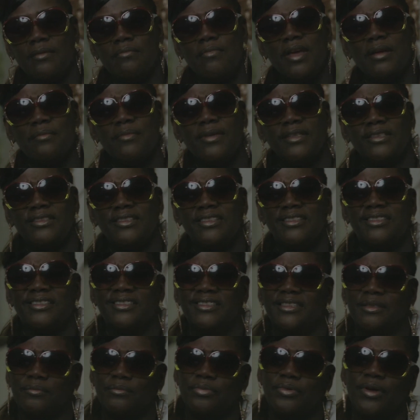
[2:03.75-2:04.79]
make my
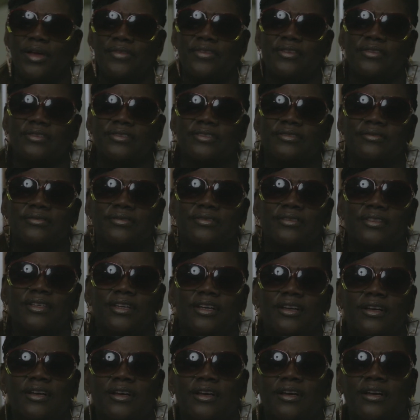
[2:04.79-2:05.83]
sisters and brothers
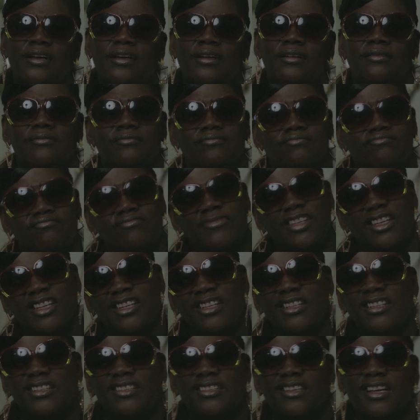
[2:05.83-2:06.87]
get
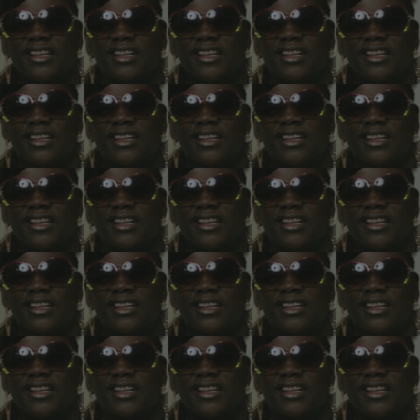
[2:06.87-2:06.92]
in the